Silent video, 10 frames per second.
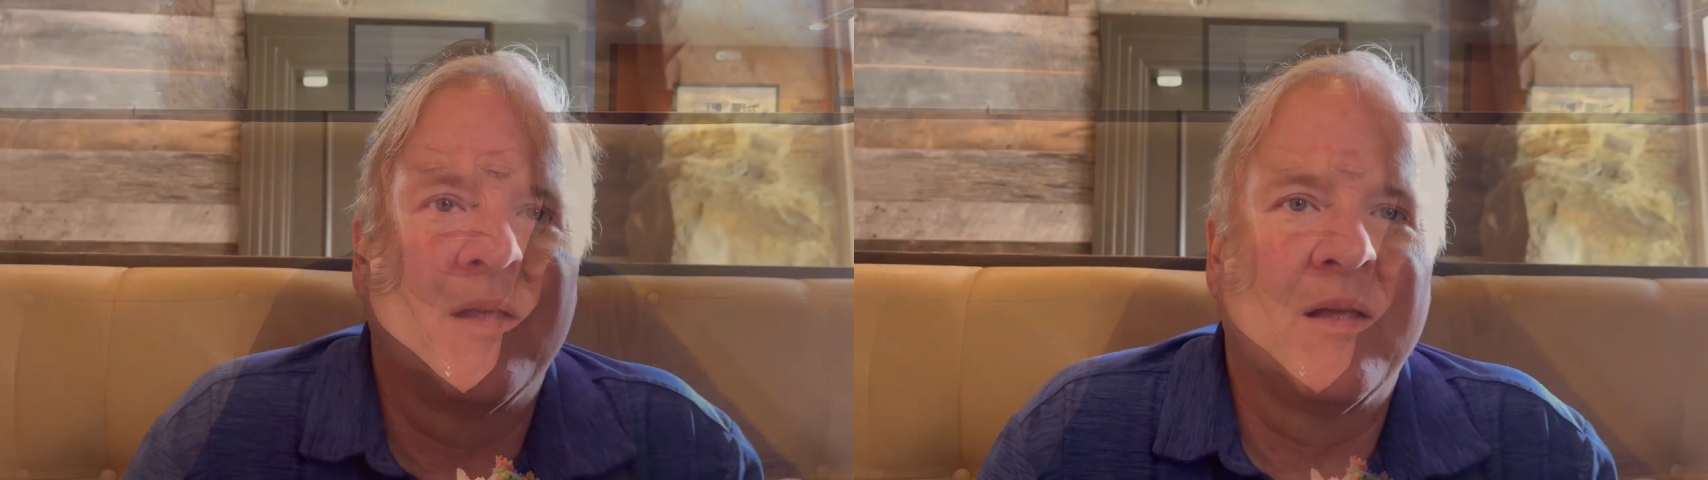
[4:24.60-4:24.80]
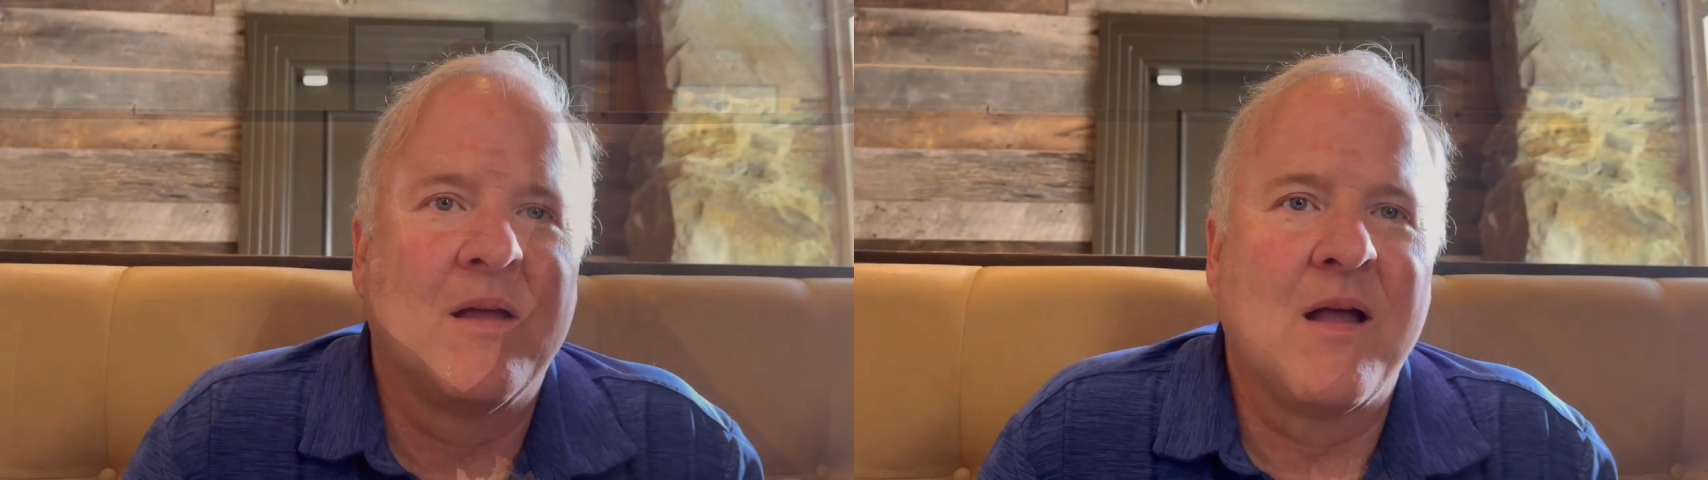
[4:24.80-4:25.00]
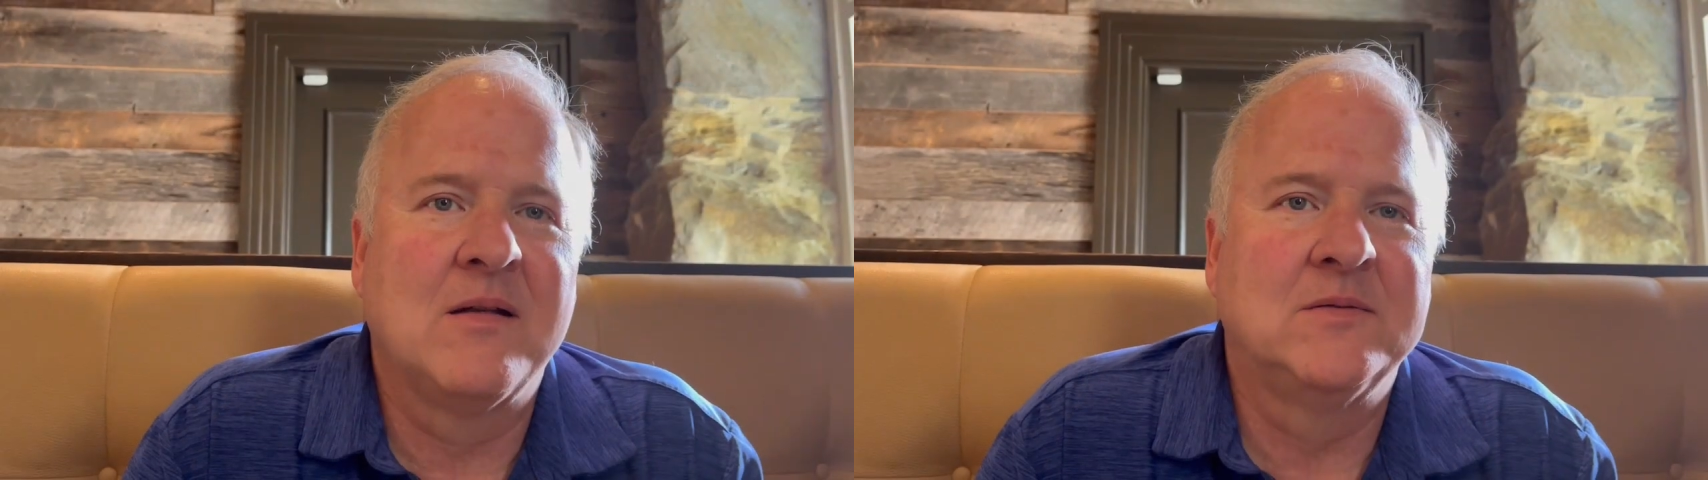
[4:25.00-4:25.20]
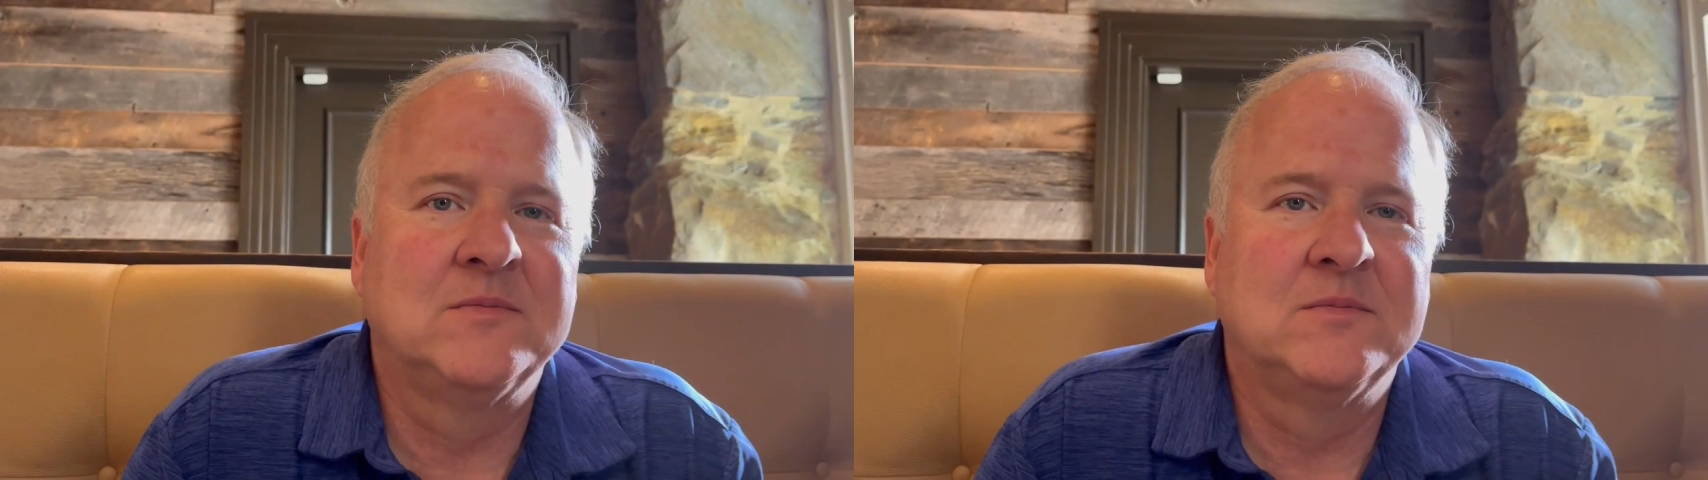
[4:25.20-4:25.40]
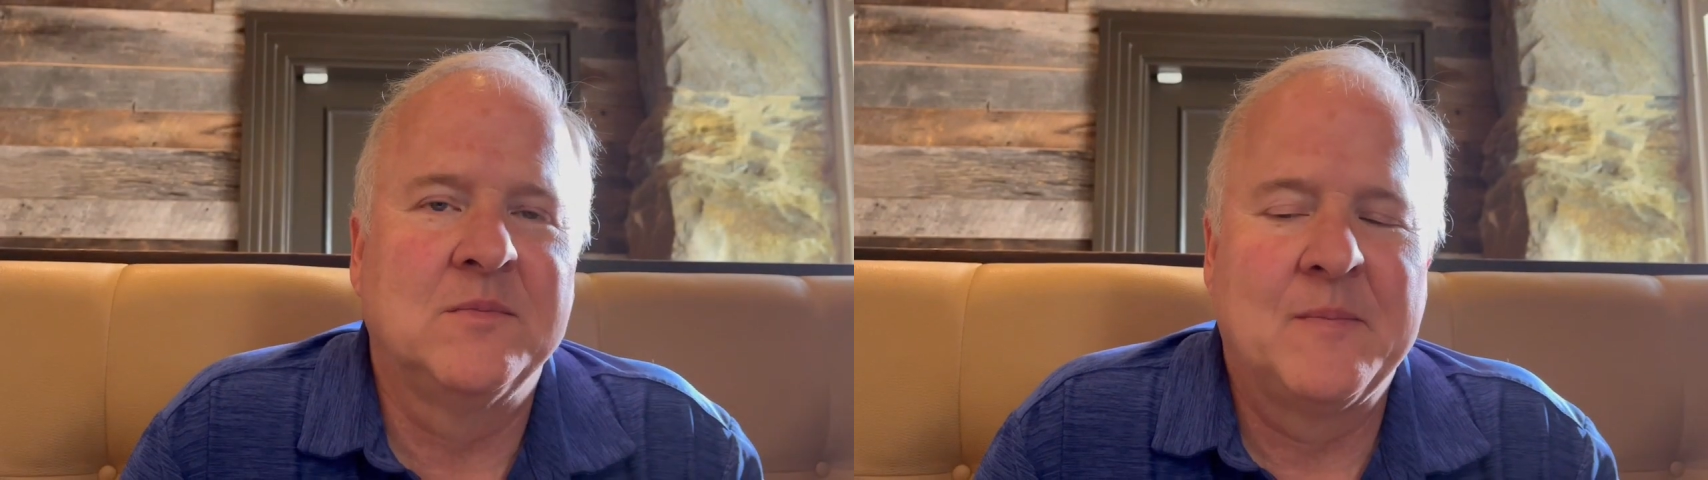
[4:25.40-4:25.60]
What'd you think of that
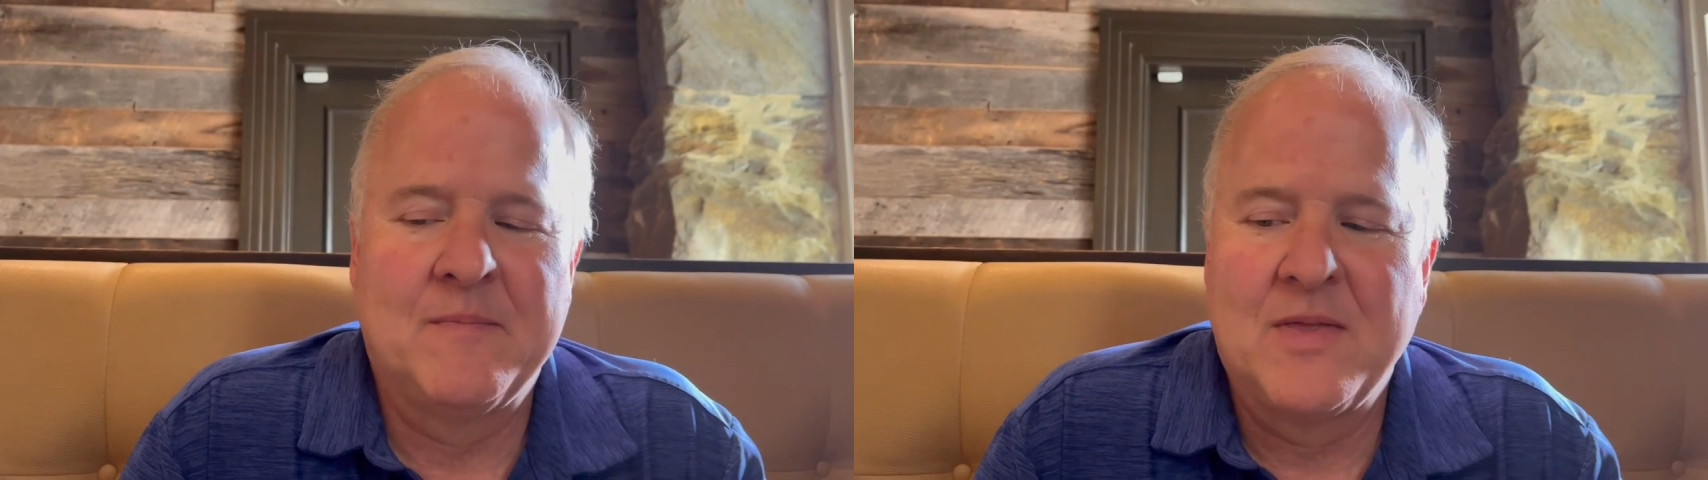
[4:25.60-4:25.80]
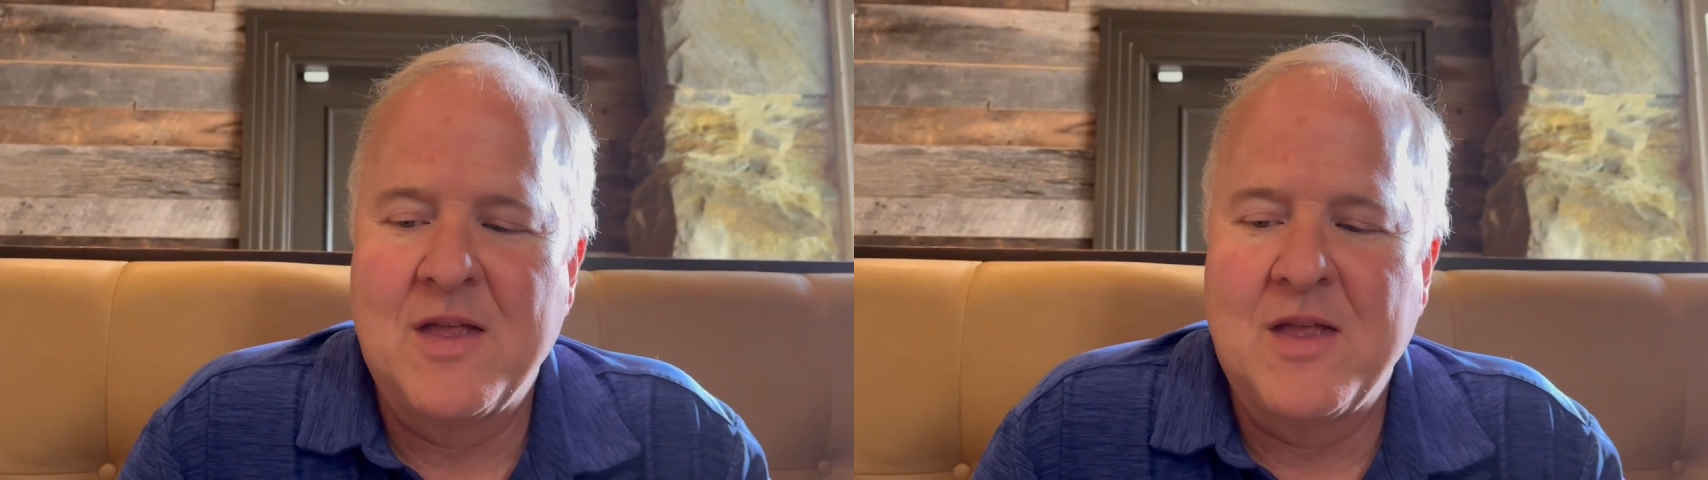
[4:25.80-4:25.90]
B L T?